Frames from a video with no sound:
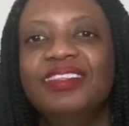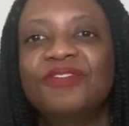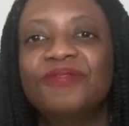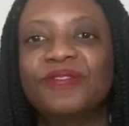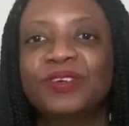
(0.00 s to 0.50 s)
the
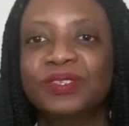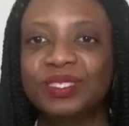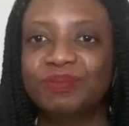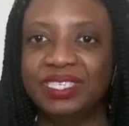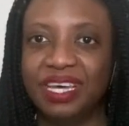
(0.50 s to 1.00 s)

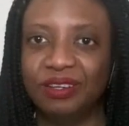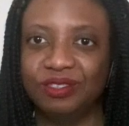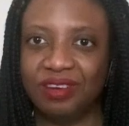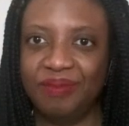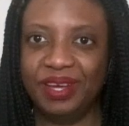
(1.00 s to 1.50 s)
first BL
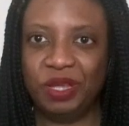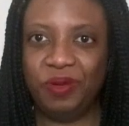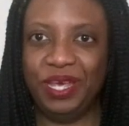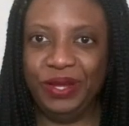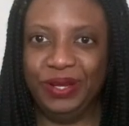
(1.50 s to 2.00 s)
drama I'm
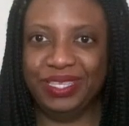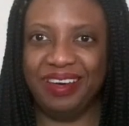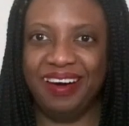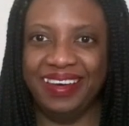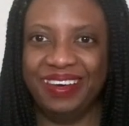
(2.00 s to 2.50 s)
here to
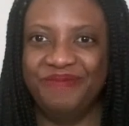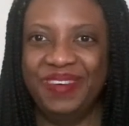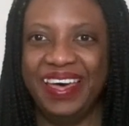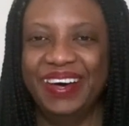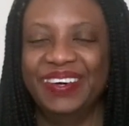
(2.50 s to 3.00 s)
talk
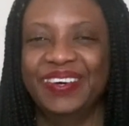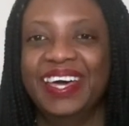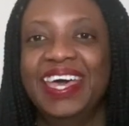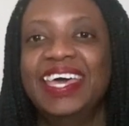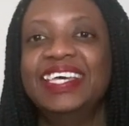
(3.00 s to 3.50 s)
about
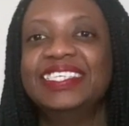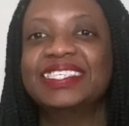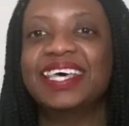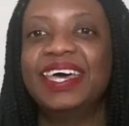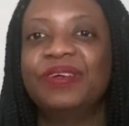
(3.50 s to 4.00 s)
is
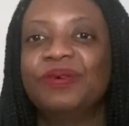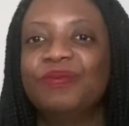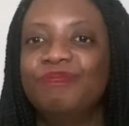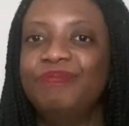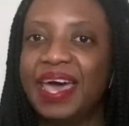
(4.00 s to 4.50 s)

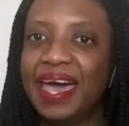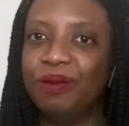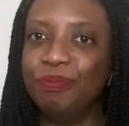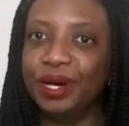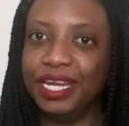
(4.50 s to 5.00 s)
titled
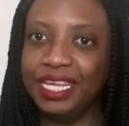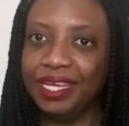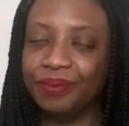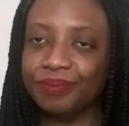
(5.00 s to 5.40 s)
Bad Buddy